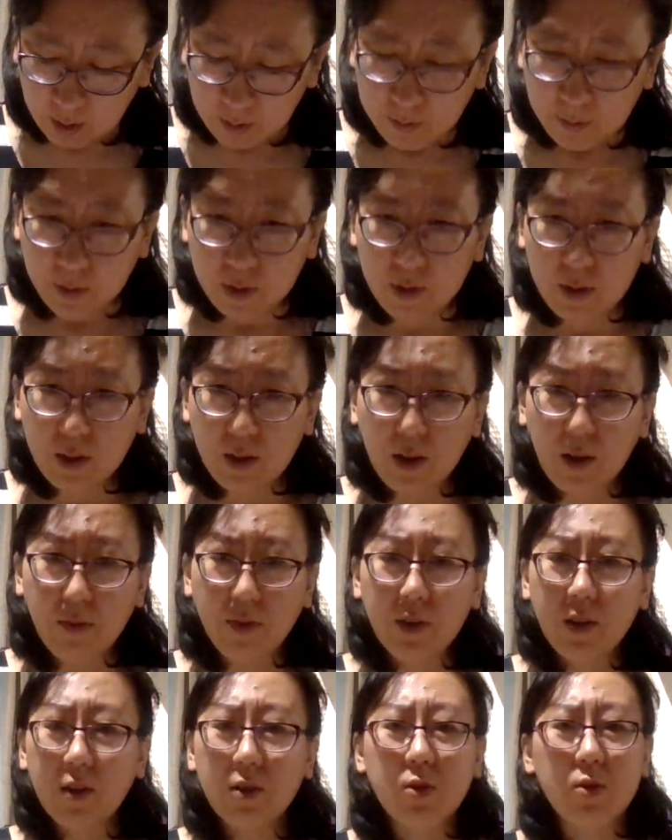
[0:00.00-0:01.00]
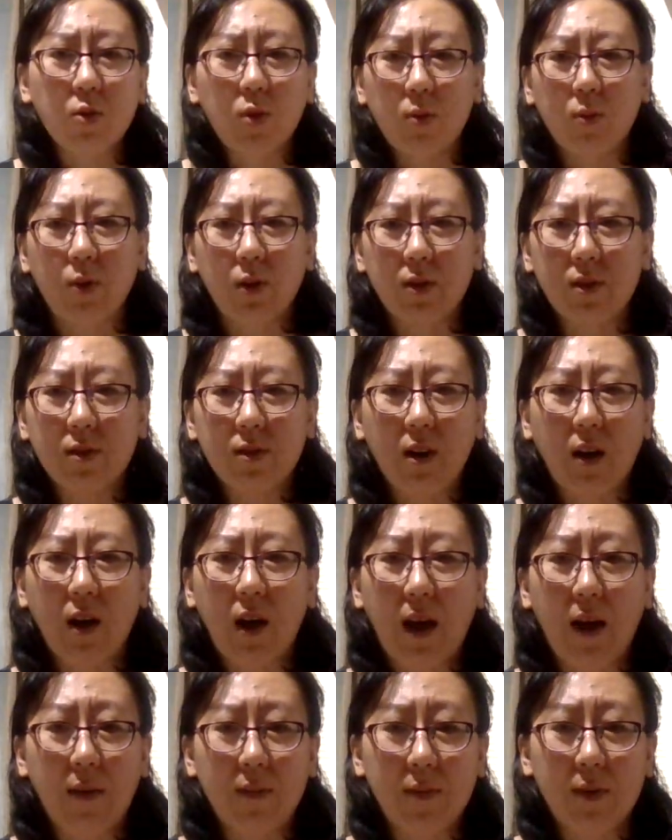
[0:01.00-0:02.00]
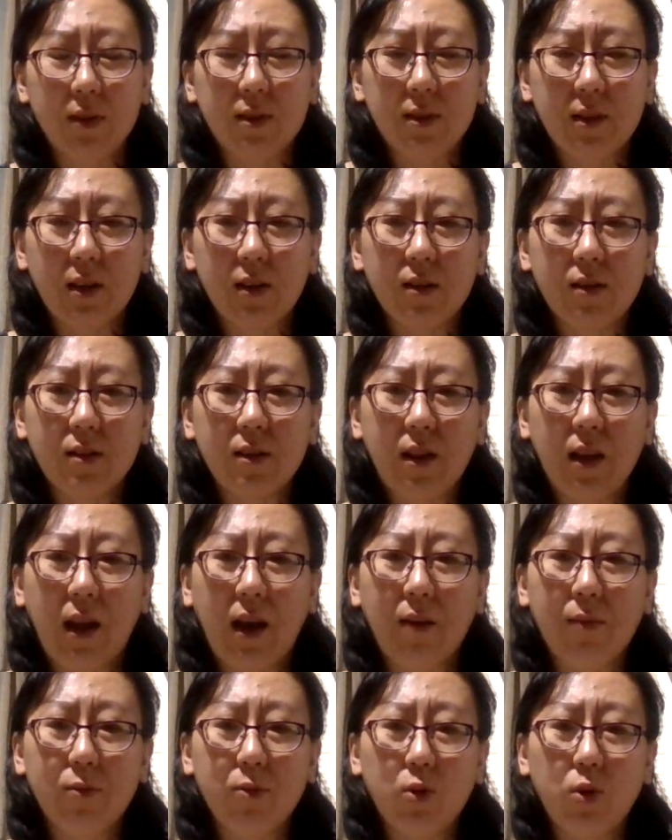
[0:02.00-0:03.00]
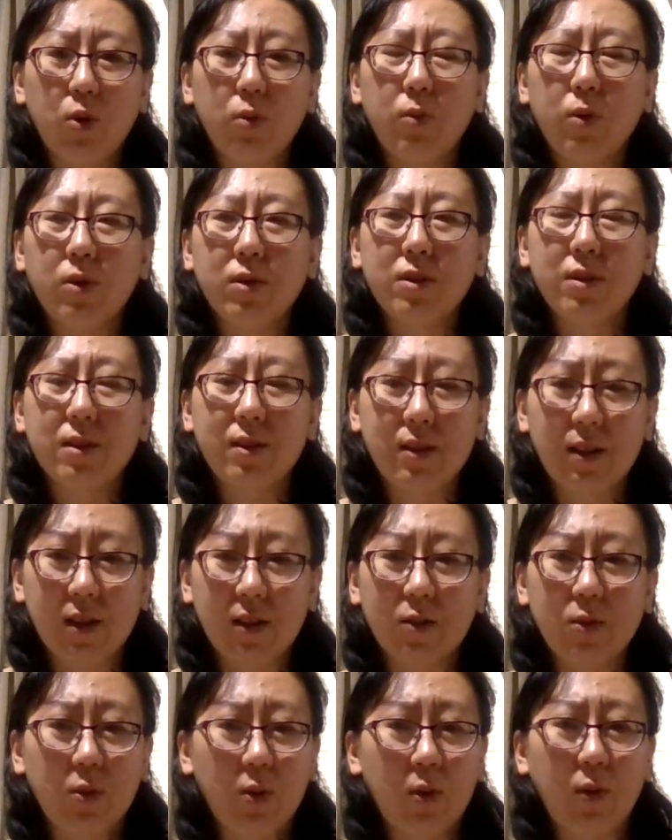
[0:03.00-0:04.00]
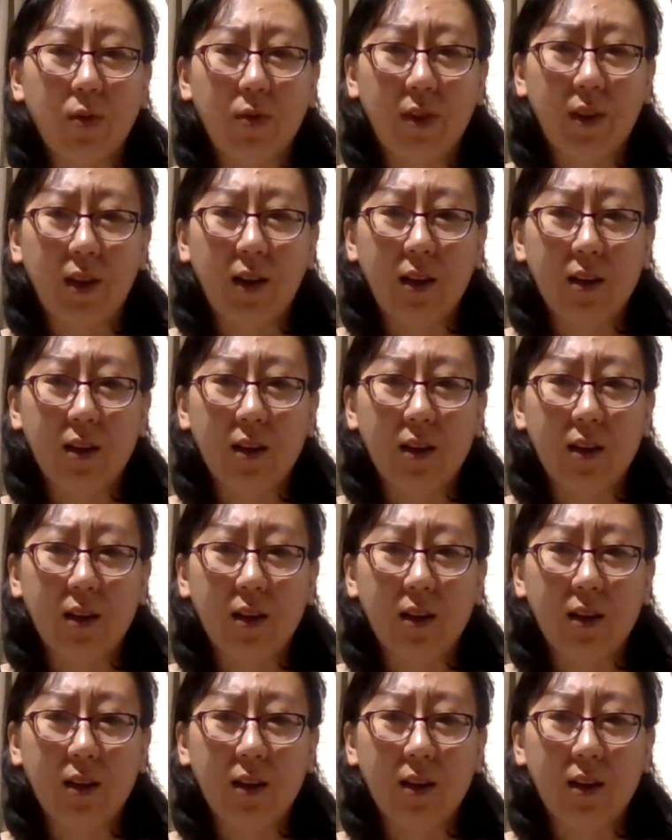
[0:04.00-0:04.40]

But everything is normal. It's not an abnormal sick sort of thing.